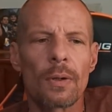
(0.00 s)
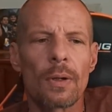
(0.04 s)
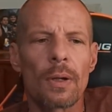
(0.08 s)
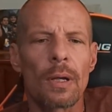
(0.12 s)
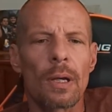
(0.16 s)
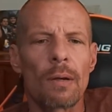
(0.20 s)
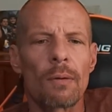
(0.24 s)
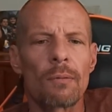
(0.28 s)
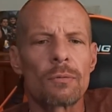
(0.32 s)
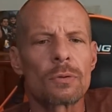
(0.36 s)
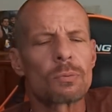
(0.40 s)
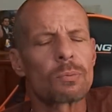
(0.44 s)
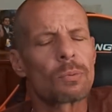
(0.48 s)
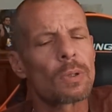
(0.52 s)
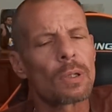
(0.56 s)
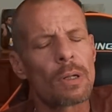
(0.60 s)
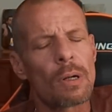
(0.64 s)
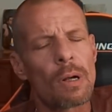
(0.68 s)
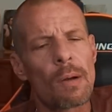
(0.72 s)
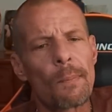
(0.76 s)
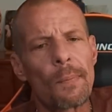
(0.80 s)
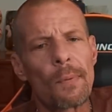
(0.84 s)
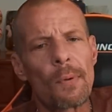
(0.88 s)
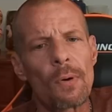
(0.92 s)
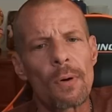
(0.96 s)
and was with a
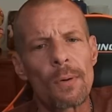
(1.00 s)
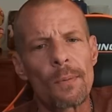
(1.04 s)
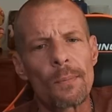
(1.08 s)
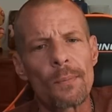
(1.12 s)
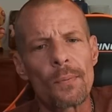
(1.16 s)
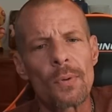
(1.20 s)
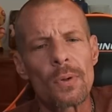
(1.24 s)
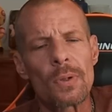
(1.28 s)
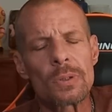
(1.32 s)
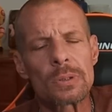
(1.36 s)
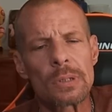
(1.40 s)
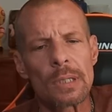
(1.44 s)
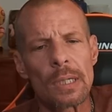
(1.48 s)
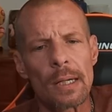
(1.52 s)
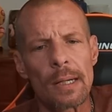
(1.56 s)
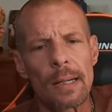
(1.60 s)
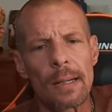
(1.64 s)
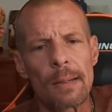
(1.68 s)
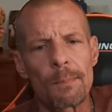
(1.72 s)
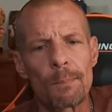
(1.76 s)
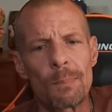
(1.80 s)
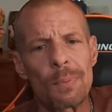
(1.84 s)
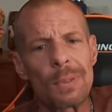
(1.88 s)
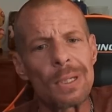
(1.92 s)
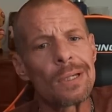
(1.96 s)
couple homeboys that
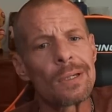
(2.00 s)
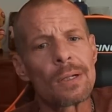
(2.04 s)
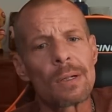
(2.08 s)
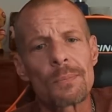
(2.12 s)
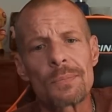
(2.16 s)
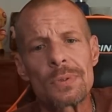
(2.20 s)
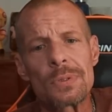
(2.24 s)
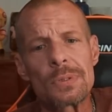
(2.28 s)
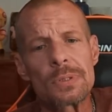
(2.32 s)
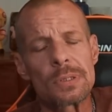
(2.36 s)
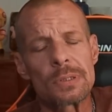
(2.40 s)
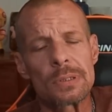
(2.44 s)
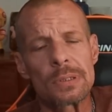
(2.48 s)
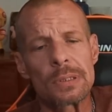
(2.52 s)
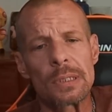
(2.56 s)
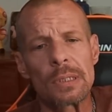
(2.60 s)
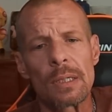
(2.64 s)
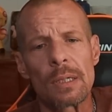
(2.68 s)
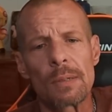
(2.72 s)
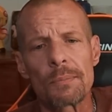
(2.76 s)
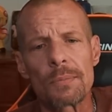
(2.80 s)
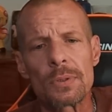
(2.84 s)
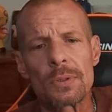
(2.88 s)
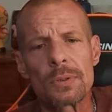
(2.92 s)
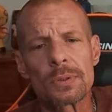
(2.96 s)
had B numbers and C
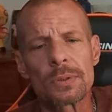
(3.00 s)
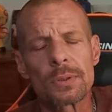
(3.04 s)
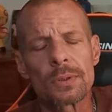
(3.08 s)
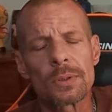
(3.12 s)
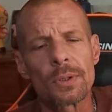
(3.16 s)
numbers.